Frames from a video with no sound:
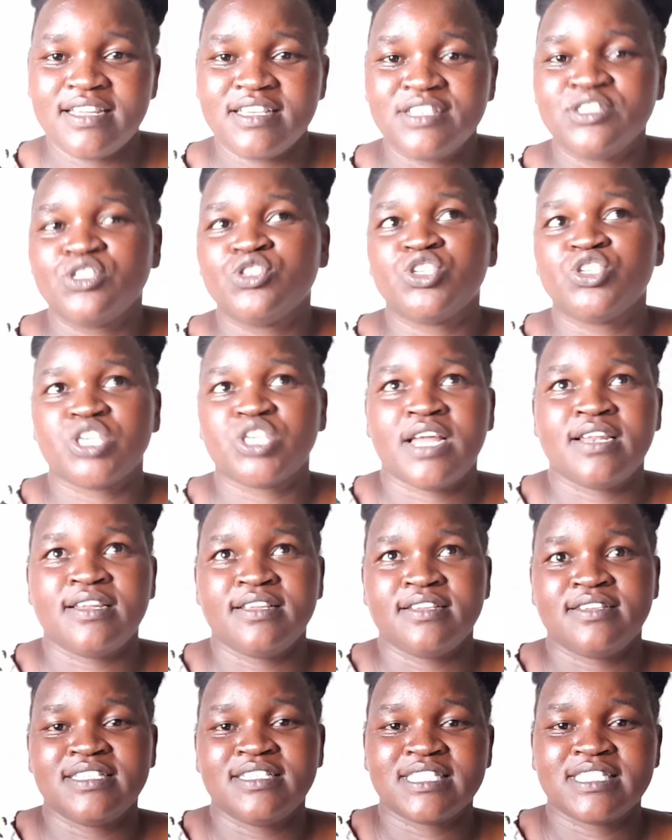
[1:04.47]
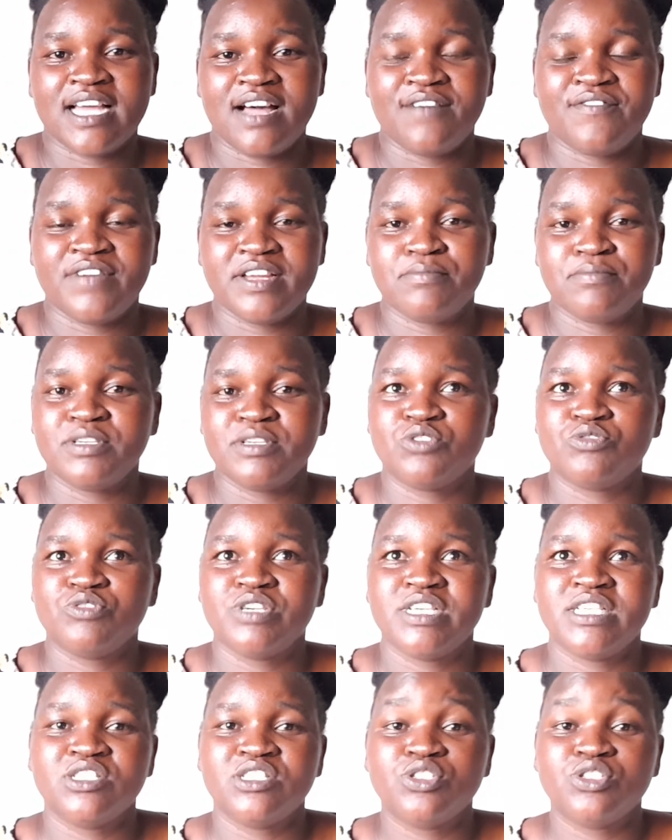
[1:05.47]
is usually discovered
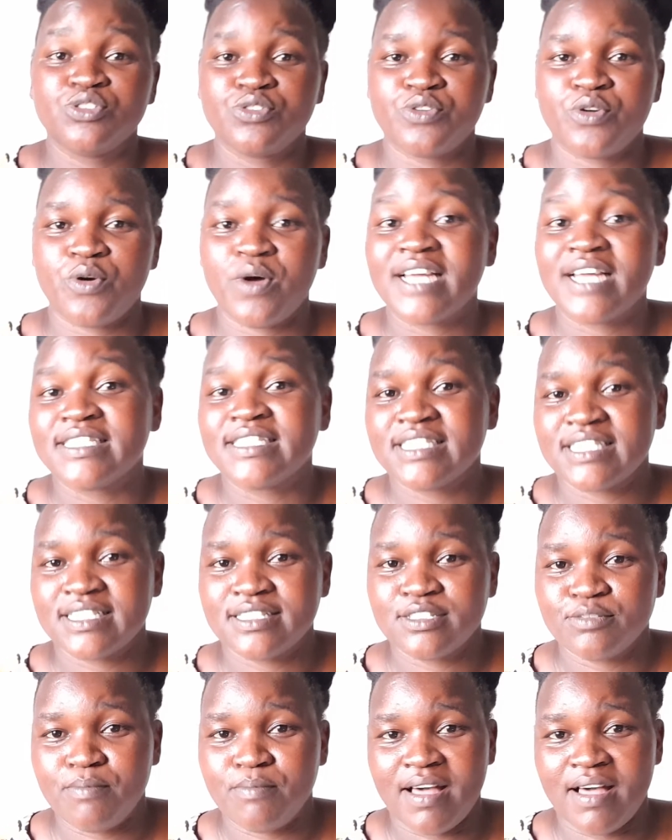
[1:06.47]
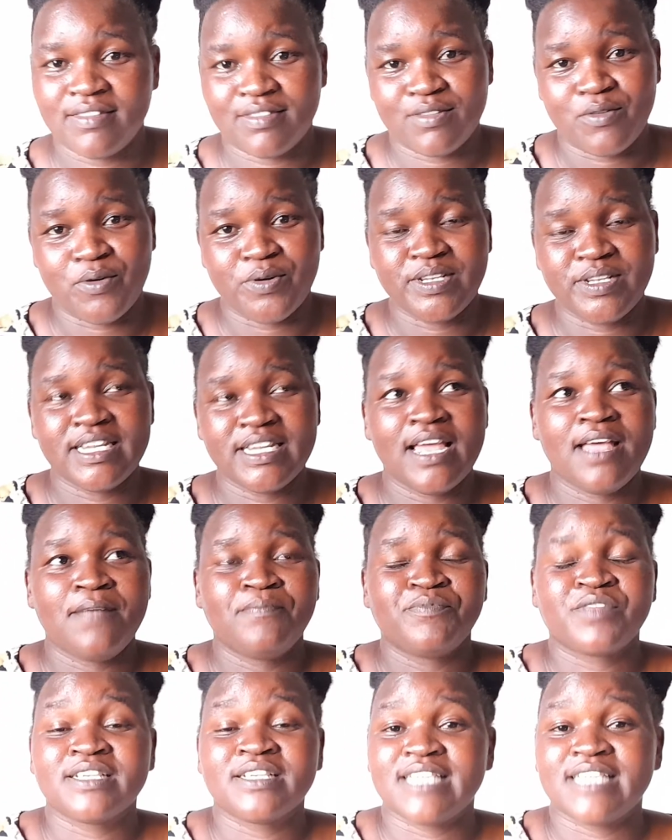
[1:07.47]
between 0 and 6 months old.
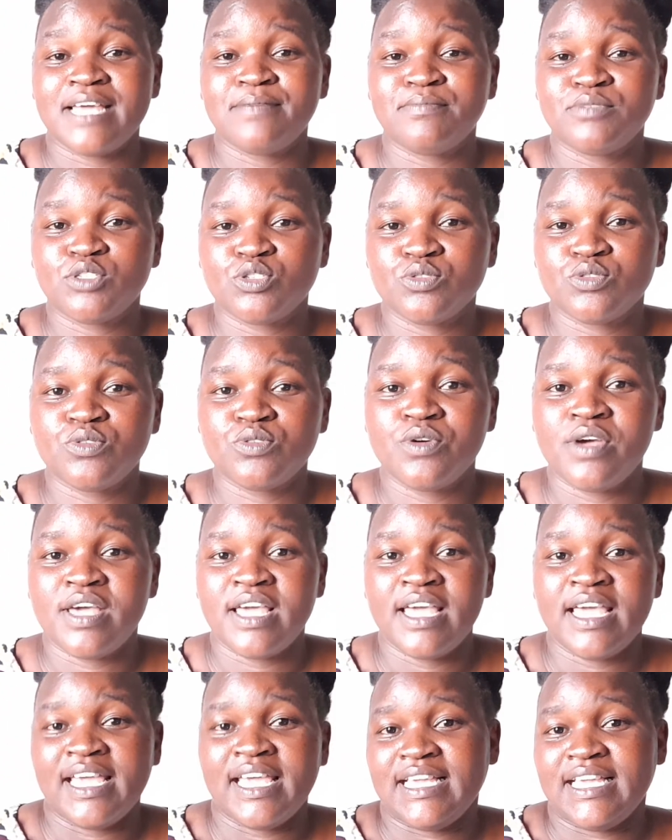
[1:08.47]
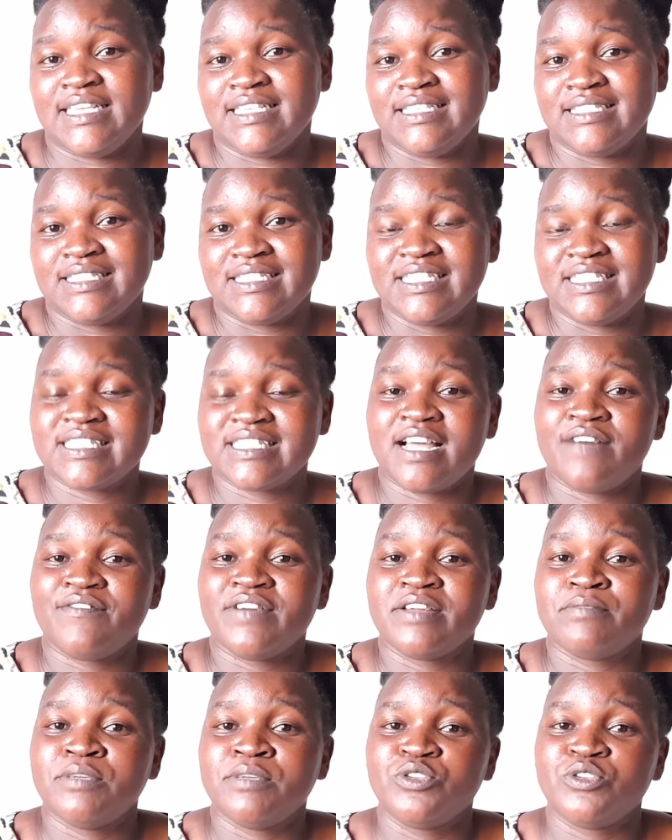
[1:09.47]
Type 2 is
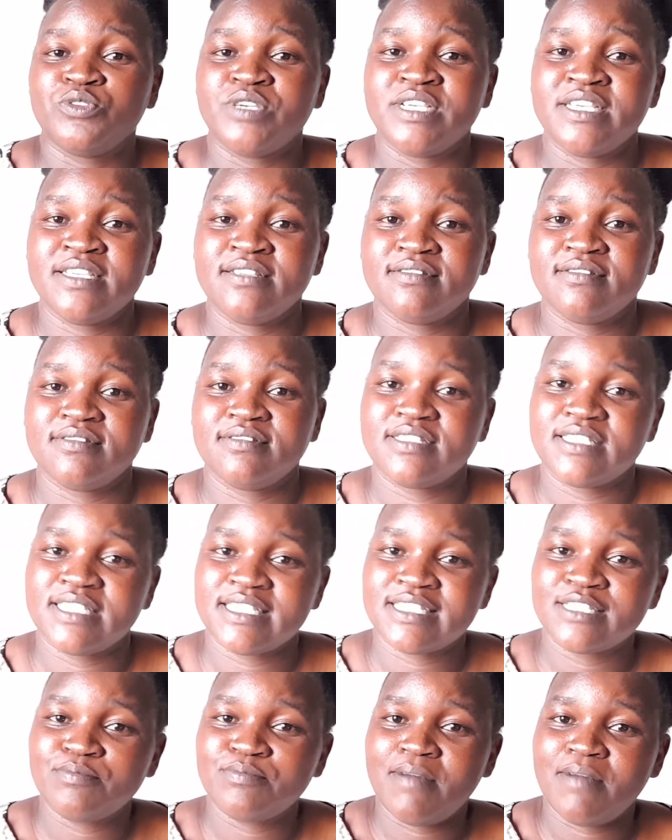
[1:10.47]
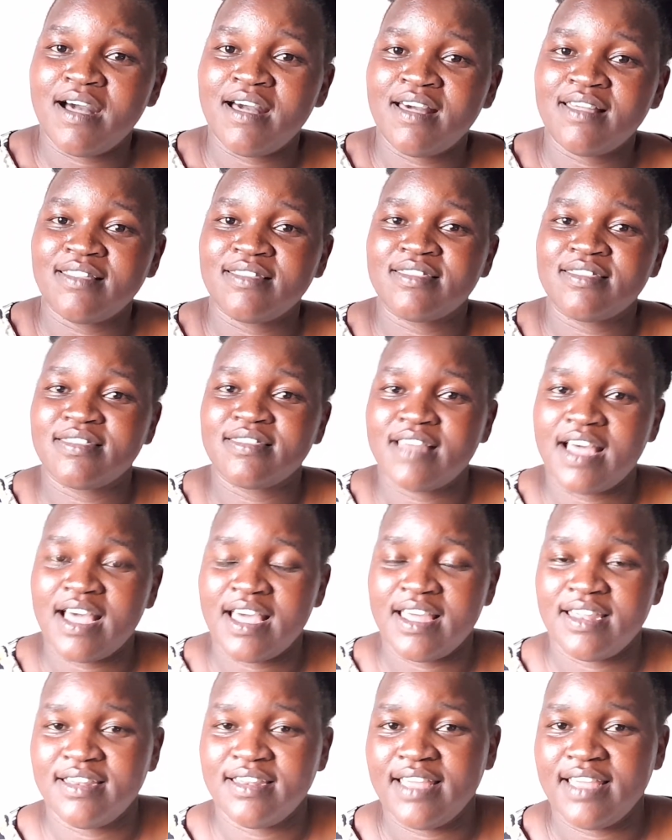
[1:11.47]
discovered between 6 months
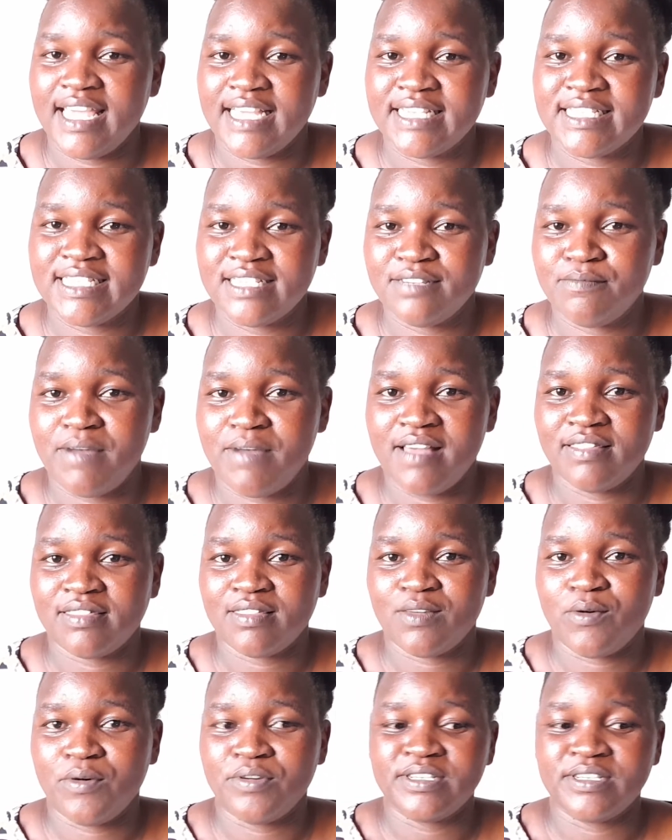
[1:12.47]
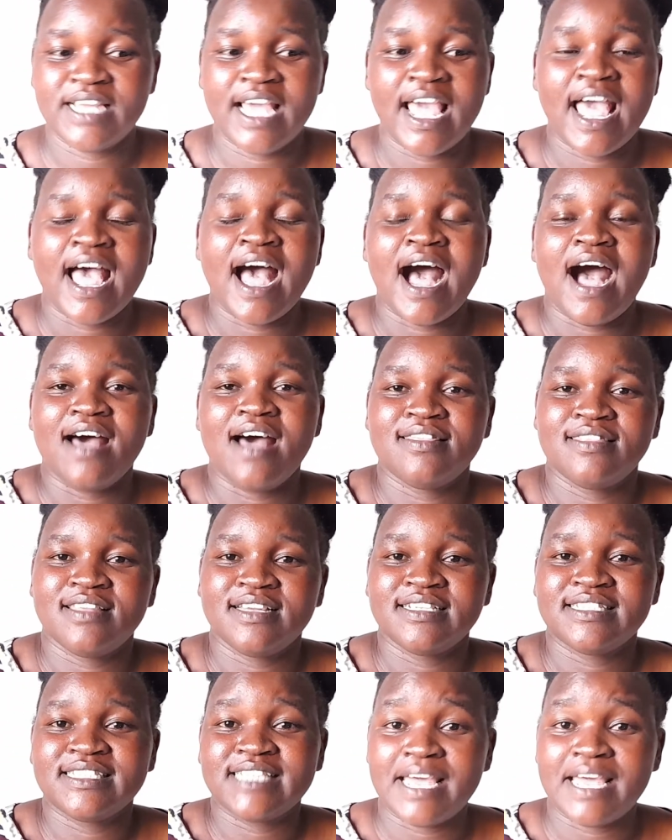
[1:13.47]
and 18 months old. And
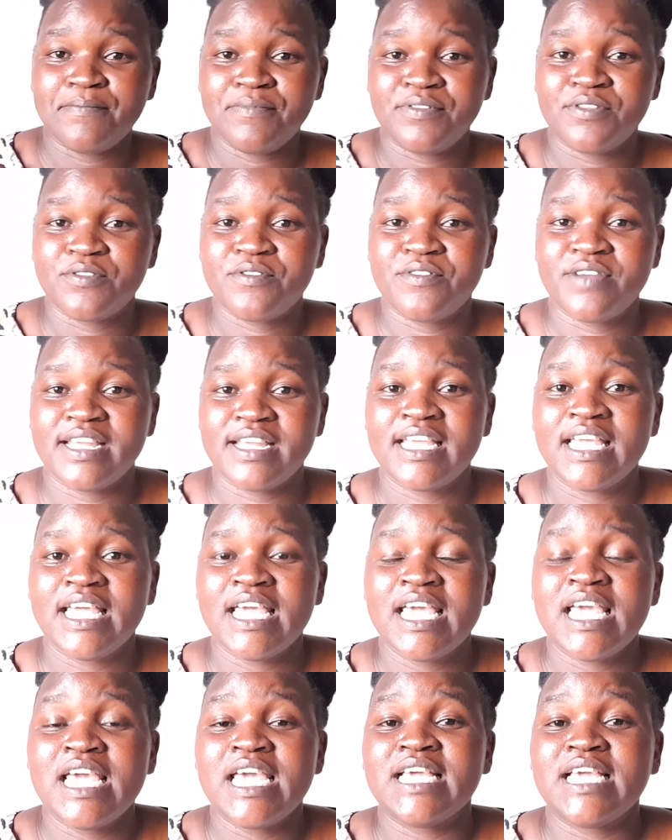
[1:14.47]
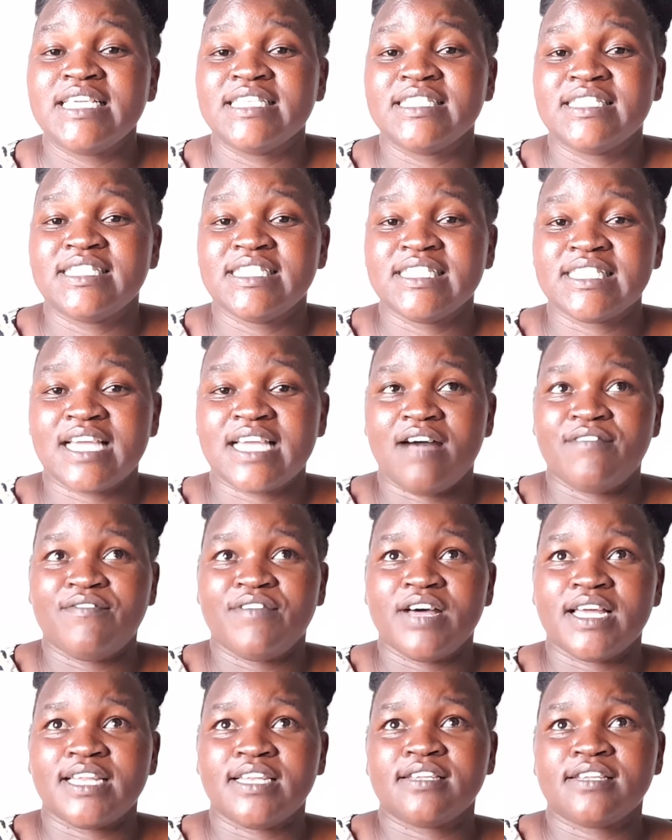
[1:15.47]
then type 3 is
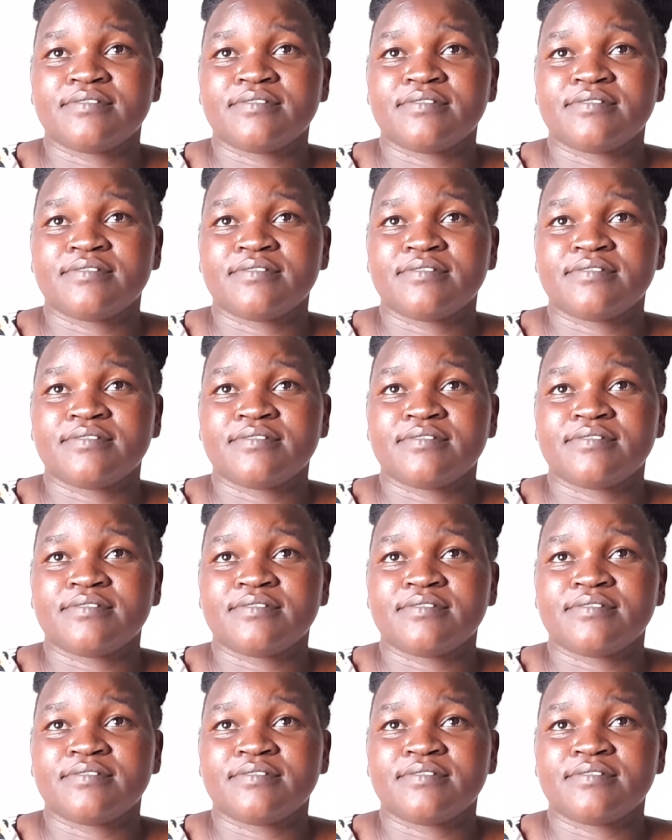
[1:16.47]
discovered